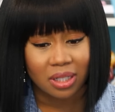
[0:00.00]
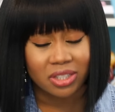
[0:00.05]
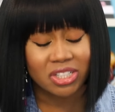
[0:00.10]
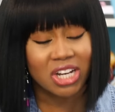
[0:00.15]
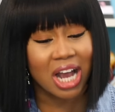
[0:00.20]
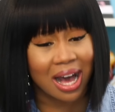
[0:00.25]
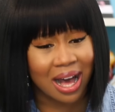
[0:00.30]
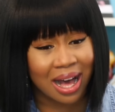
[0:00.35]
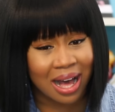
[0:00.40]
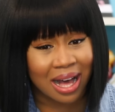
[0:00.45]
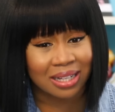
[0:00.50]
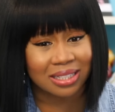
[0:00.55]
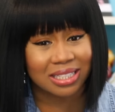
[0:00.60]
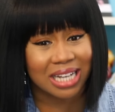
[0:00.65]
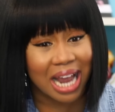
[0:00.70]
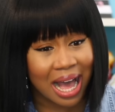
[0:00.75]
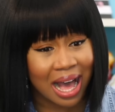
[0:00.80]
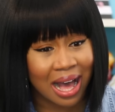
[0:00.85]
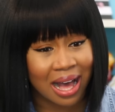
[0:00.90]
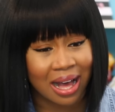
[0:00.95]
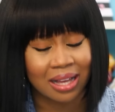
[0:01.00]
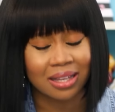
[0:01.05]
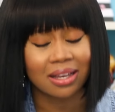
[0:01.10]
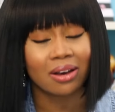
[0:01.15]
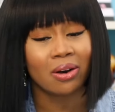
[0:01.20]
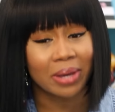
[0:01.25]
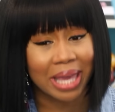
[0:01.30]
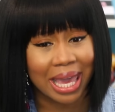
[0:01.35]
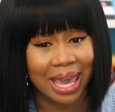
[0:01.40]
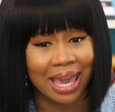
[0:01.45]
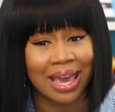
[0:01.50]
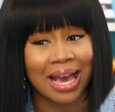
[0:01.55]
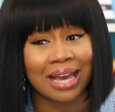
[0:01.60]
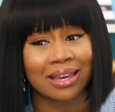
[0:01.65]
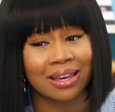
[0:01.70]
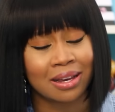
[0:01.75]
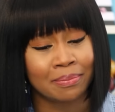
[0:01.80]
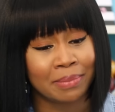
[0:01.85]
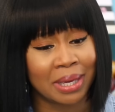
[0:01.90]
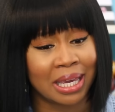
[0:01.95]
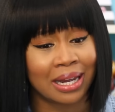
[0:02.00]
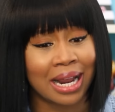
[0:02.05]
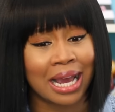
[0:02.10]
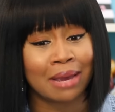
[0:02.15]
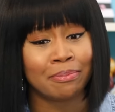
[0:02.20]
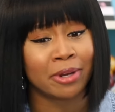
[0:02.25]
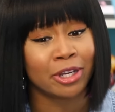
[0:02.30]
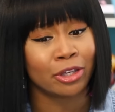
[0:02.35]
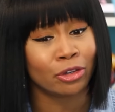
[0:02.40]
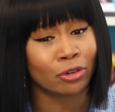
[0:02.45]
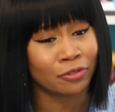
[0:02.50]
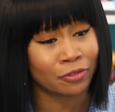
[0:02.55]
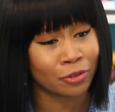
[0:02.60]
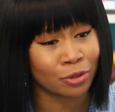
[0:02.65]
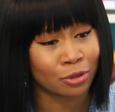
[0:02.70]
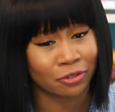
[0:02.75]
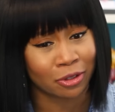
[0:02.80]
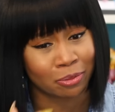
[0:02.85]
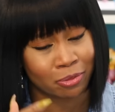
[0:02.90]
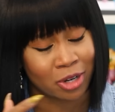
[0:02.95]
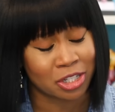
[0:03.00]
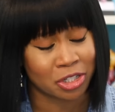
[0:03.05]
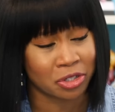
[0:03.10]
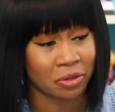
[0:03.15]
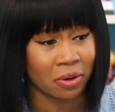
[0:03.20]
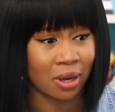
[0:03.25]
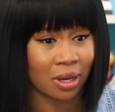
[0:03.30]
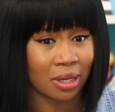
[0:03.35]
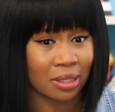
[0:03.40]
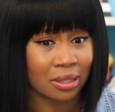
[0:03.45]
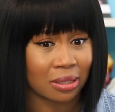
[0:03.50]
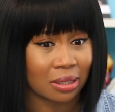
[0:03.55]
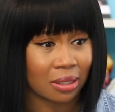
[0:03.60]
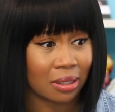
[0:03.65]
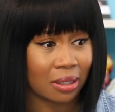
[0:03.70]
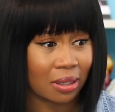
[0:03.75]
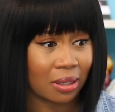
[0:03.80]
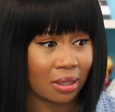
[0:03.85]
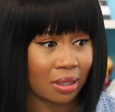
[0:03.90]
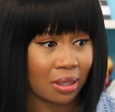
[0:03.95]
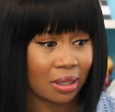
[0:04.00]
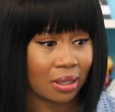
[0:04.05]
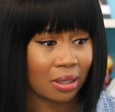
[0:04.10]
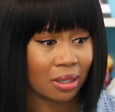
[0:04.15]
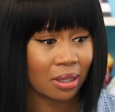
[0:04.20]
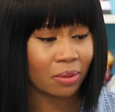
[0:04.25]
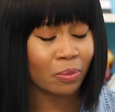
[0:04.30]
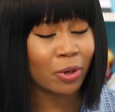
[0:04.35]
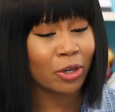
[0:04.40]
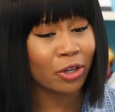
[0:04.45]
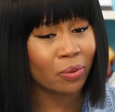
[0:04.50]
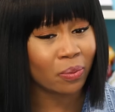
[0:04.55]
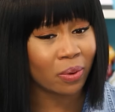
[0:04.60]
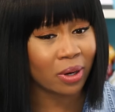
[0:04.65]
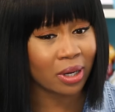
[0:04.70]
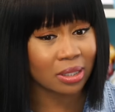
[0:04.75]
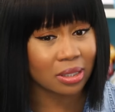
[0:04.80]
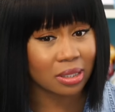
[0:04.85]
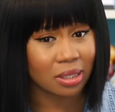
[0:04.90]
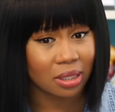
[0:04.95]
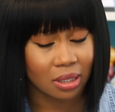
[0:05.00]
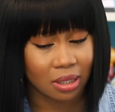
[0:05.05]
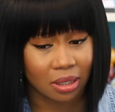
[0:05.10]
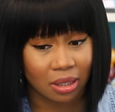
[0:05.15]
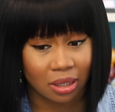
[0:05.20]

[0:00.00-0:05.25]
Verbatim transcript: Chuck, Chuck. Okay, I come in. I bring you food from restaurant. What do okay. you want?